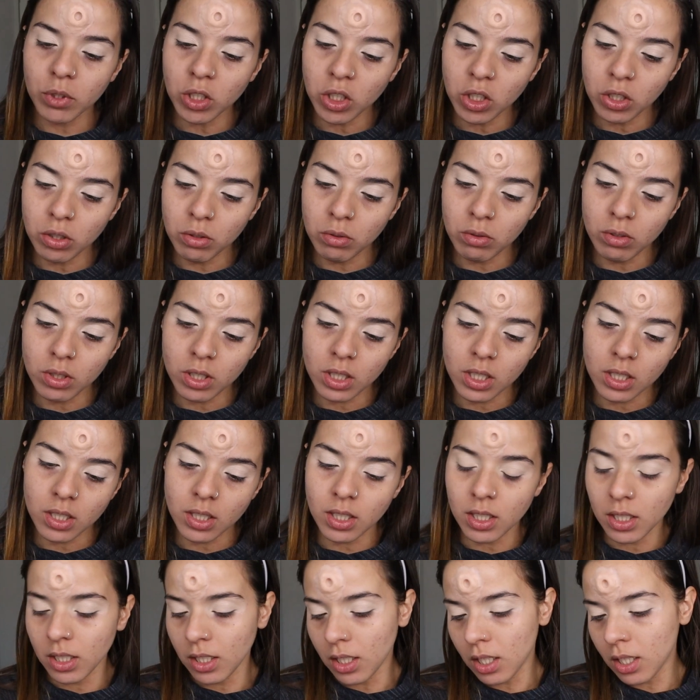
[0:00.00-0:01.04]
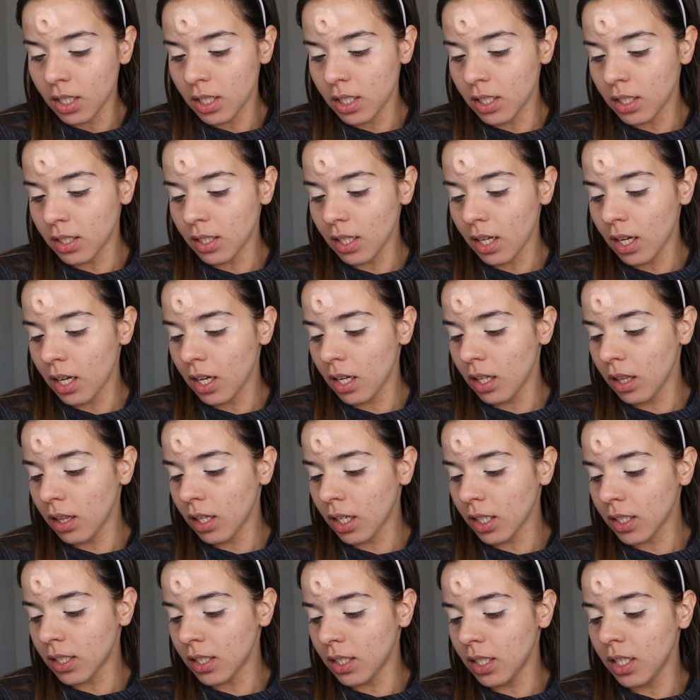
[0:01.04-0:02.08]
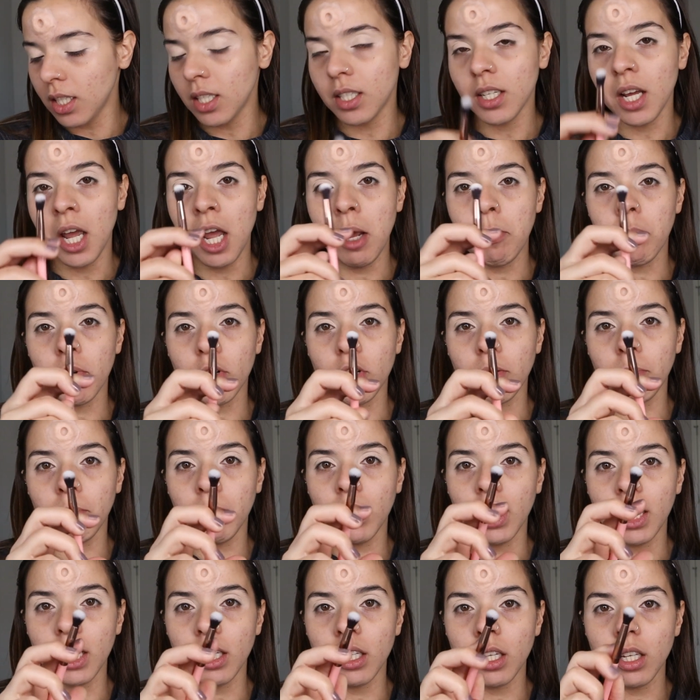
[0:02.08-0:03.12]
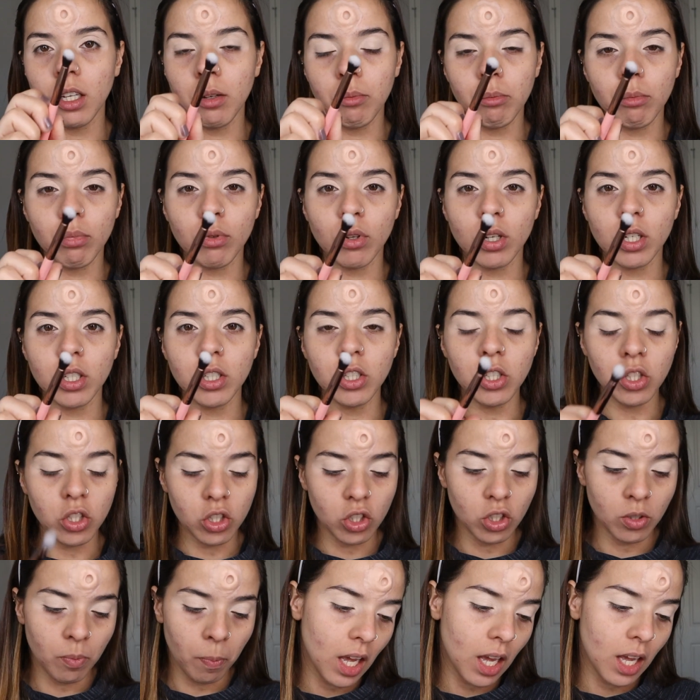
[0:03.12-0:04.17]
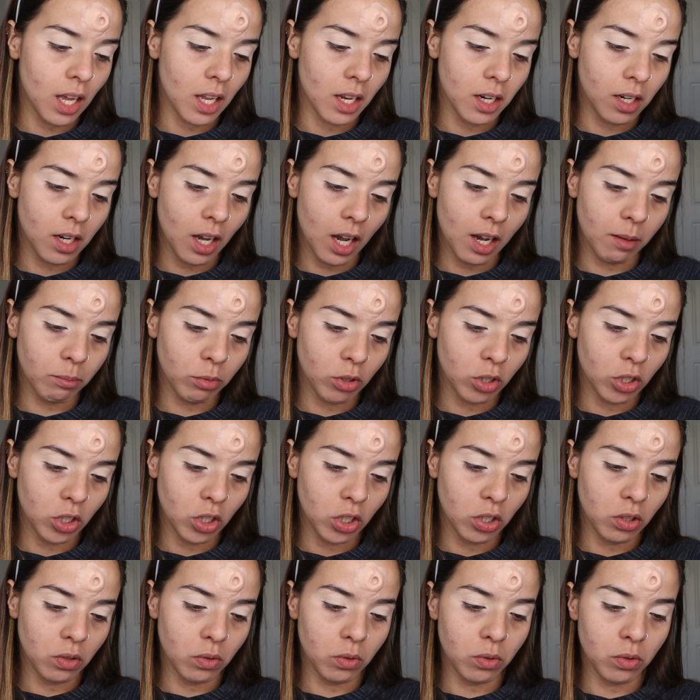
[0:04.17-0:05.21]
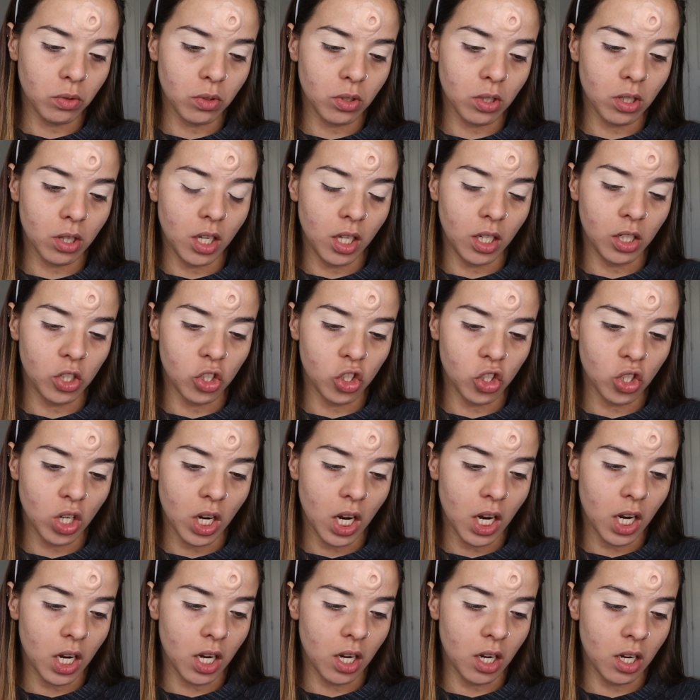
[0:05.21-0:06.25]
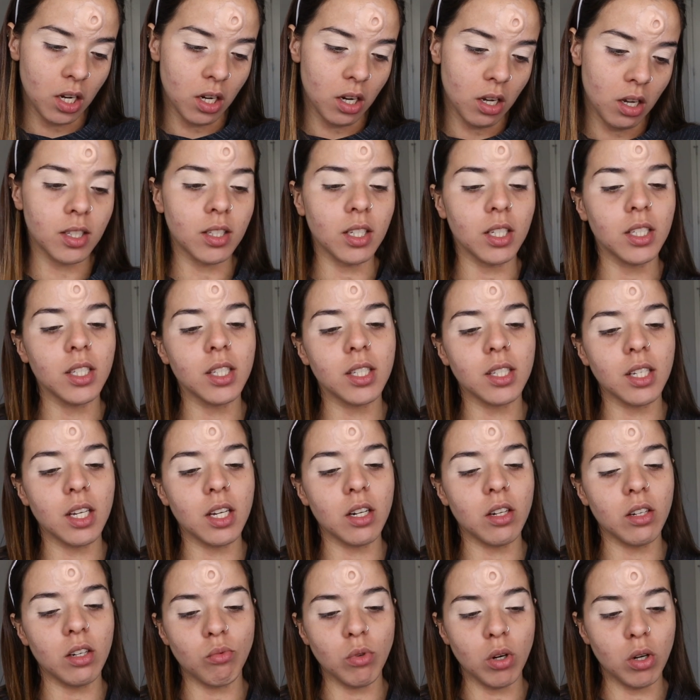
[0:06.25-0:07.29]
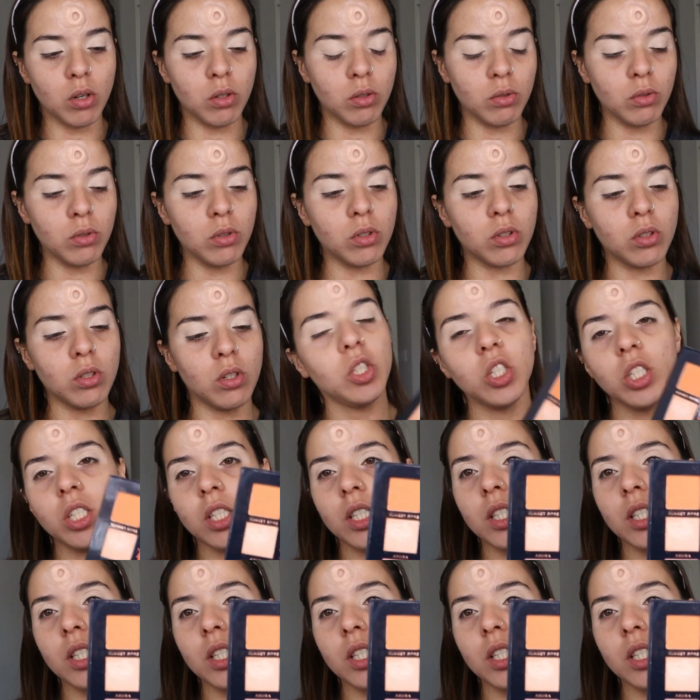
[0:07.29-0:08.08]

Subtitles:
going to use this as a Luxie tapered blending brush. And I'm going to use the shade Sunset Rose, which